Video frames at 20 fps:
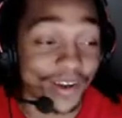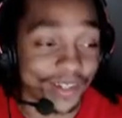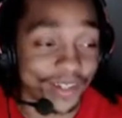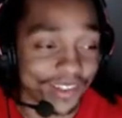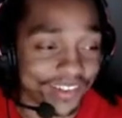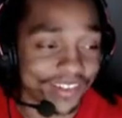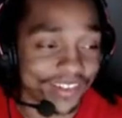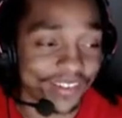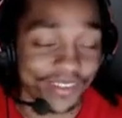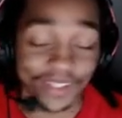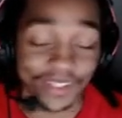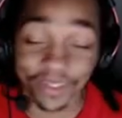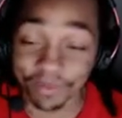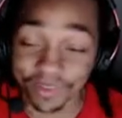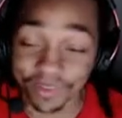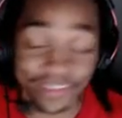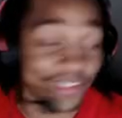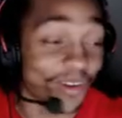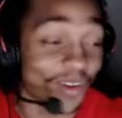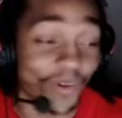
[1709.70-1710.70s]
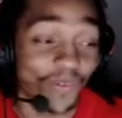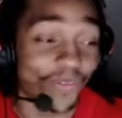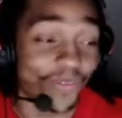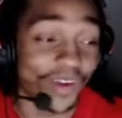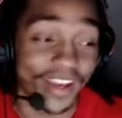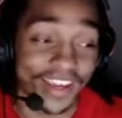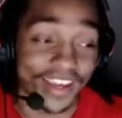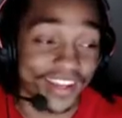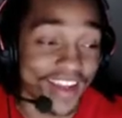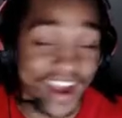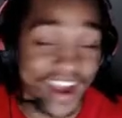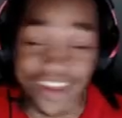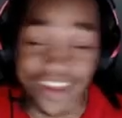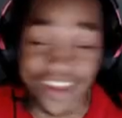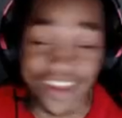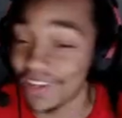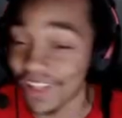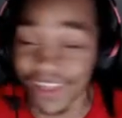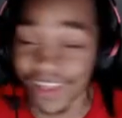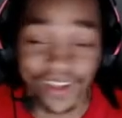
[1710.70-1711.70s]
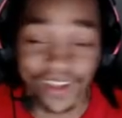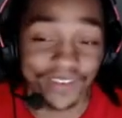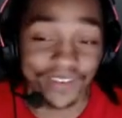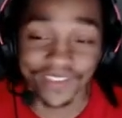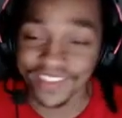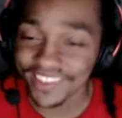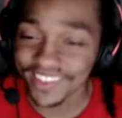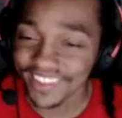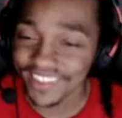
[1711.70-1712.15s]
in scrims. No way, not even close.